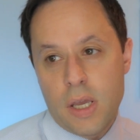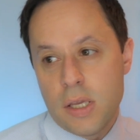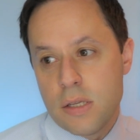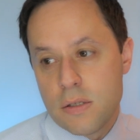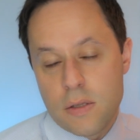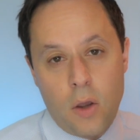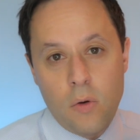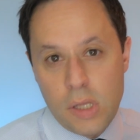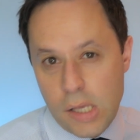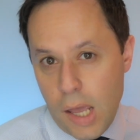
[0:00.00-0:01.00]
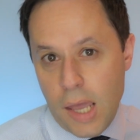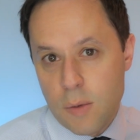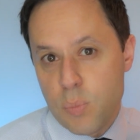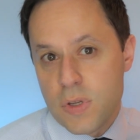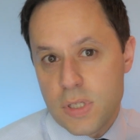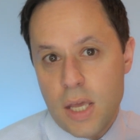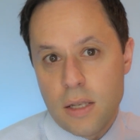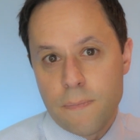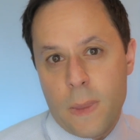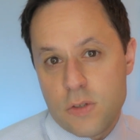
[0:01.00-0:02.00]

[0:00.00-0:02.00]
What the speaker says: is only 8%.